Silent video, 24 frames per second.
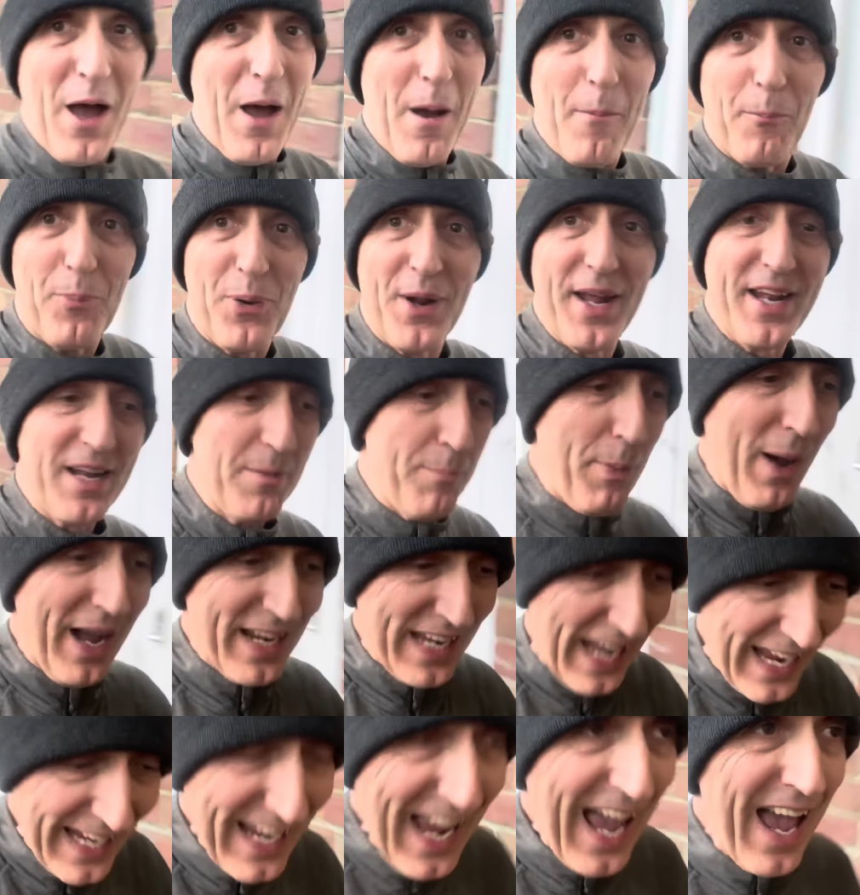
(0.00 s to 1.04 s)
playing the bike,
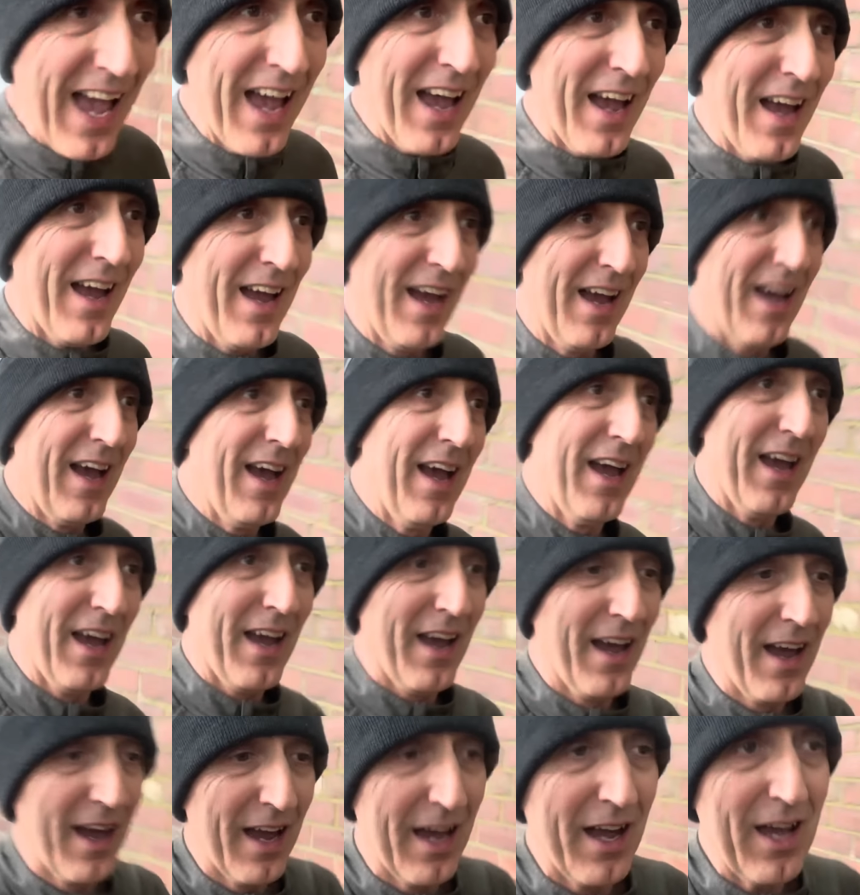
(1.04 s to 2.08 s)
ear.
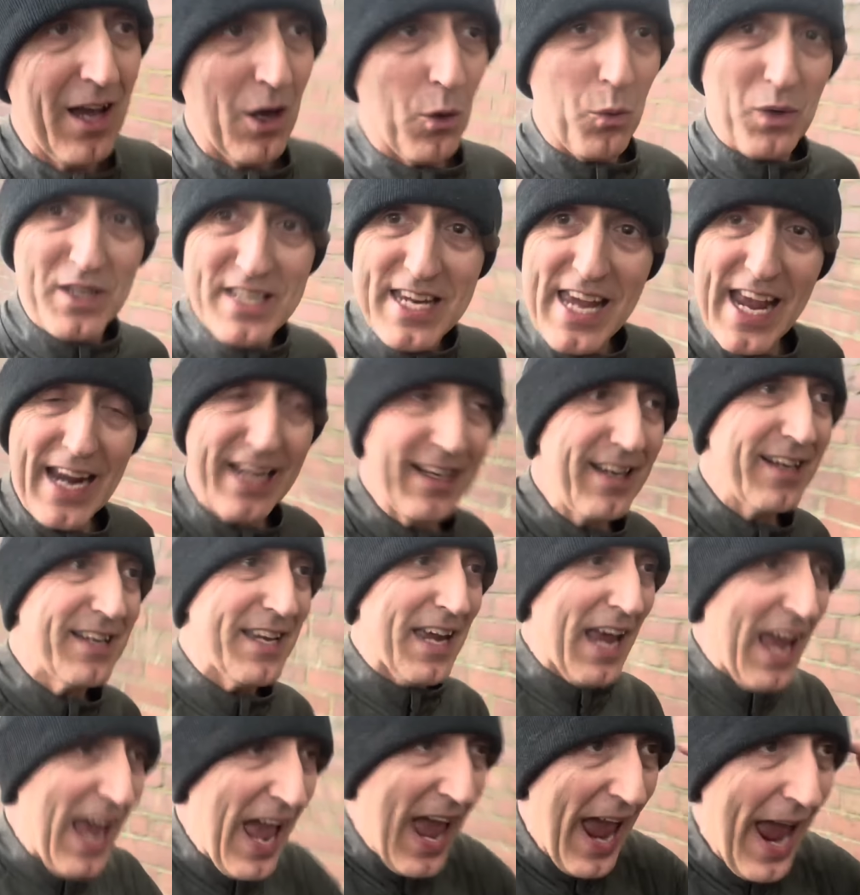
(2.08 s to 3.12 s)
We're taking it
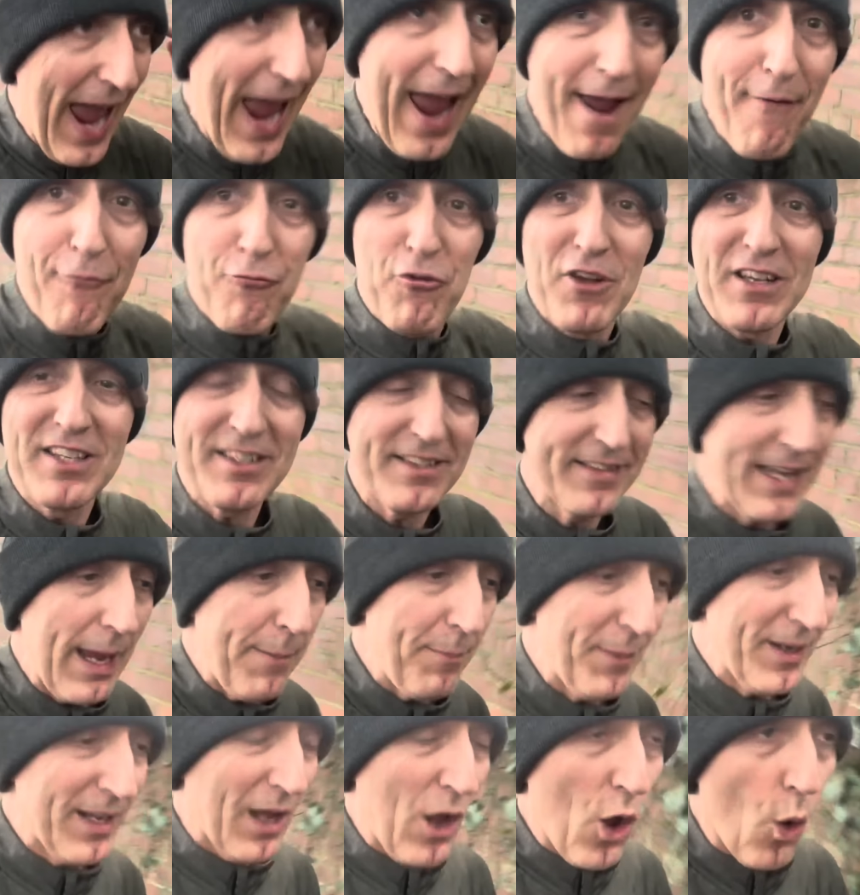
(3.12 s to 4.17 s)
every step,
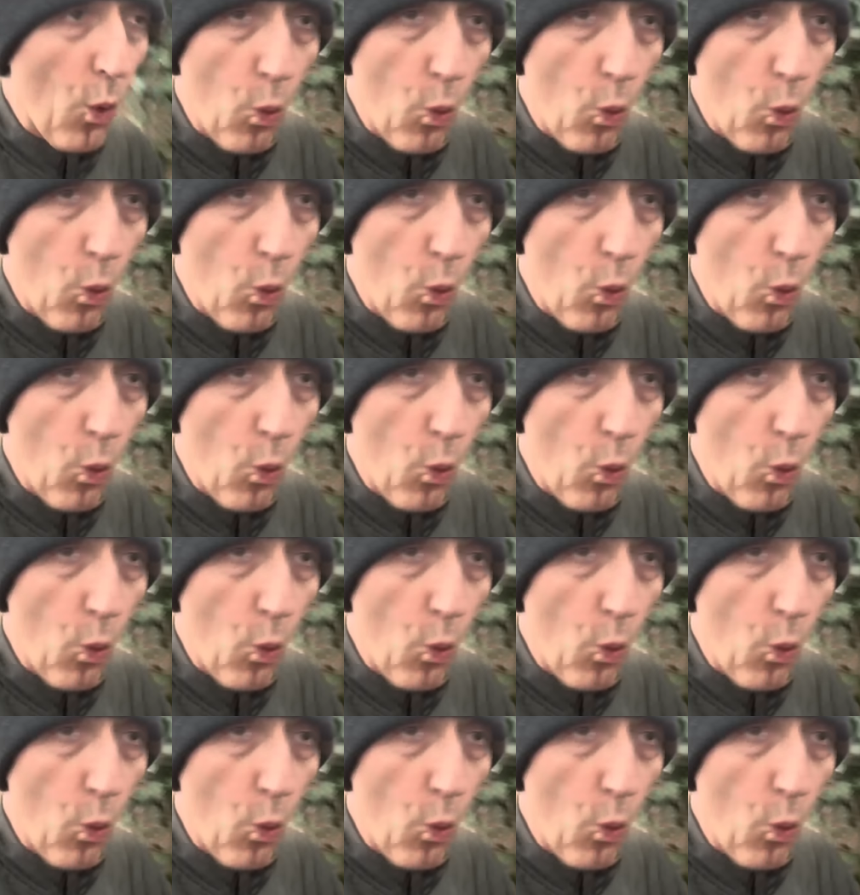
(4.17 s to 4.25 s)
at,